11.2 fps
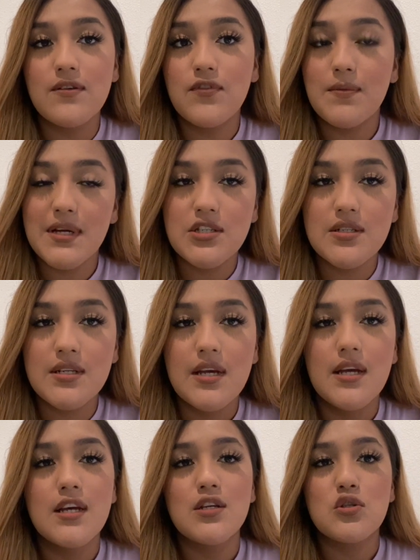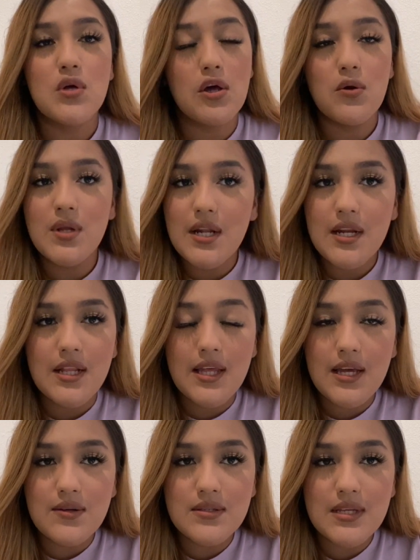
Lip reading: information, so I don't need anything else.